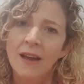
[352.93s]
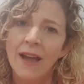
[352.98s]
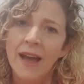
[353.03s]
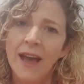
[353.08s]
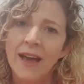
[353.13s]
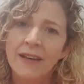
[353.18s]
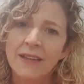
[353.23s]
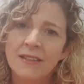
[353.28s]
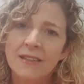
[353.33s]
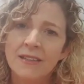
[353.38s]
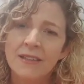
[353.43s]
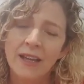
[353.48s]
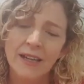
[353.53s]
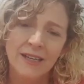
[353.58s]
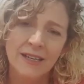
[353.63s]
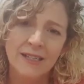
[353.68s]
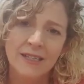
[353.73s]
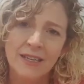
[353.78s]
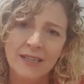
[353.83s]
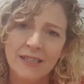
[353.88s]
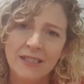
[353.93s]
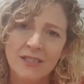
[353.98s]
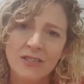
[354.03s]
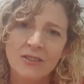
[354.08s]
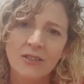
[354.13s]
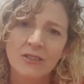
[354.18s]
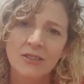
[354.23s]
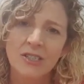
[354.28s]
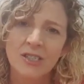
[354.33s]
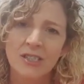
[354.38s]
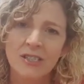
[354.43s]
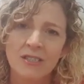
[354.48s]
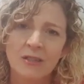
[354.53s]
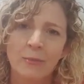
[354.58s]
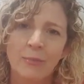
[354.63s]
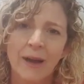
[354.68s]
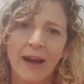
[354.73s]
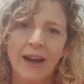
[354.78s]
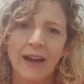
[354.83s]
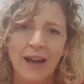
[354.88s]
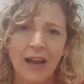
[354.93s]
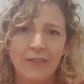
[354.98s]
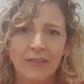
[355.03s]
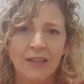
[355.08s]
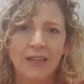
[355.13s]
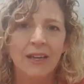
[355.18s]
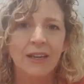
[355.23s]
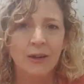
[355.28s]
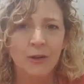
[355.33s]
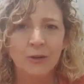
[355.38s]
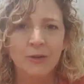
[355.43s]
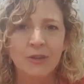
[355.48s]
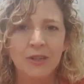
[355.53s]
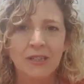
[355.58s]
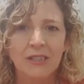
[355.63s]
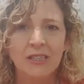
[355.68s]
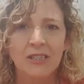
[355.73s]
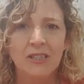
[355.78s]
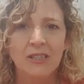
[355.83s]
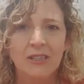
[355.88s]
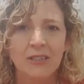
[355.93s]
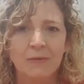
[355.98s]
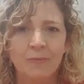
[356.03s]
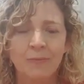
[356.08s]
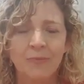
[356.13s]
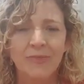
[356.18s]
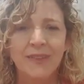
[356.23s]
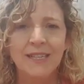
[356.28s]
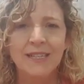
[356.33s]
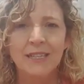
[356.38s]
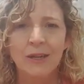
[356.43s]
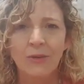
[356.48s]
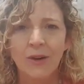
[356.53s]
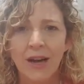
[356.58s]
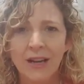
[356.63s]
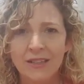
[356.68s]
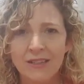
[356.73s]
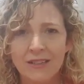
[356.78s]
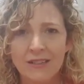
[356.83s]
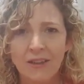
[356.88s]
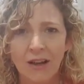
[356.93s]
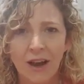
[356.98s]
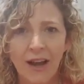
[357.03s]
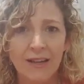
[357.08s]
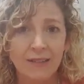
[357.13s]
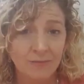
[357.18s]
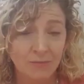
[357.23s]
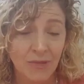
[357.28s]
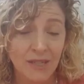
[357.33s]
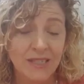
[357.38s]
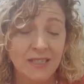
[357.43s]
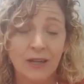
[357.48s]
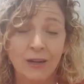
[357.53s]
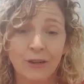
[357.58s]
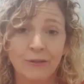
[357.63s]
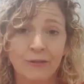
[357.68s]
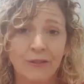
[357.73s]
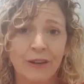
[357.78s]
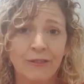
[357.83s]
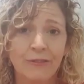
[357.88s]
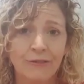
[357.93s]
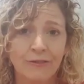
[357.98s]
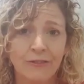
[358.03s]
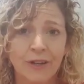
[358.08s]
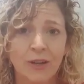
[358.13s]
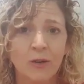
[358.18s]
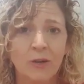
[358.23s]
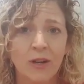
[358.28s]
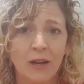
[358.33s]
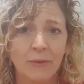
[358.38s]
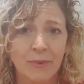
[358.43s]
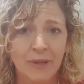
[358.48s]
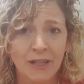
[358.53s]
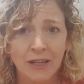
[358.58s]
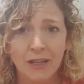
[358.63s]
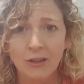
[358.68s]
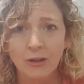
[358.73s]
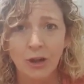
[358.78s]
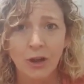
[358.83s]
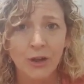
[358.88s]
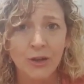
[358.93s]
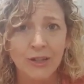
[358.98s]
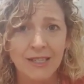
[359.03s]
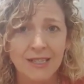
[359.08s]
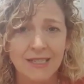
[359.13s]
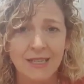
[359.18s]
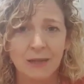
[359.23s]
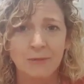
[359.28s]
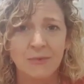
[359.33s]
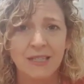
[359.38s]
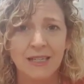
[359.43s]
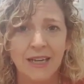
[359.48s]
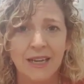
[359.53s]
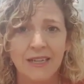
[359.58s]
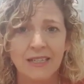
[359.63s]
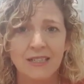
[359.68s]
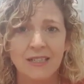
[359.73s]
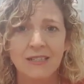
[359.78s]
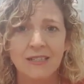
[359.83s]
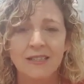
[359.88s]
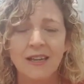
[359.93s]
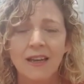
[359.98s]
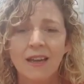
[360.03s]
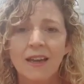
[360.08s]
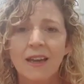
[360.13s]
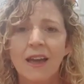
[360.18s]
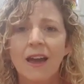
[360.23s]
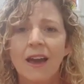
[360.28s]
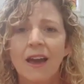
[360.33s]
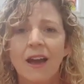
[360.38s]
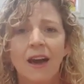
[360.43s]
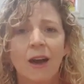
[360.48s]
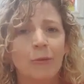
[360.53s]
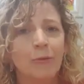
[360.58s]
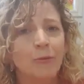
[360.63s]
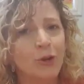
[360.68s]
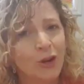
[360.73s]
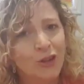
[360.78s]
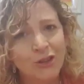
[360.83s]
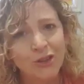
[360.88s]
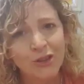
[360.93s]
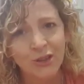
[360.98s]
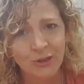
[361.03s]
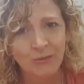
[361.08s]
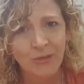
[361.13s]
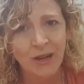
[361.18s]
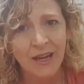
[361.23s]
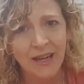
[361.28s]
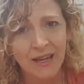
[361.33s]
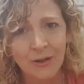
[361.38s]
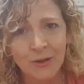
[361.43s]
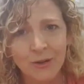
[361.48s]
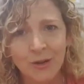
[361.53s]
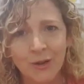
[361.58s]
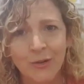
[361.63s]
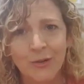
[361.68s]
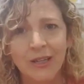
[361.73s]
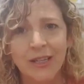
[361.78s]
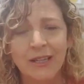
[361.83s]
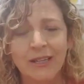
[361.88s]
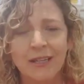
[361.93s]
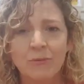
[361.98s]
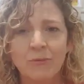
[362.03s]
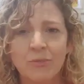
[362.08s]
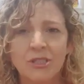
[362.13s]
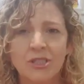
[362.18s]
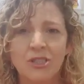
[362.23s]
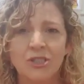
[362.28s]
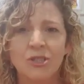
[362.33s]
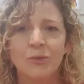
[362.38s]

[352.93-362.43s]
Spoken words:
And it's like I said, it's not just about having a health condition. So I myself have felt a bit alone at some stages, not due to my health or anything, but due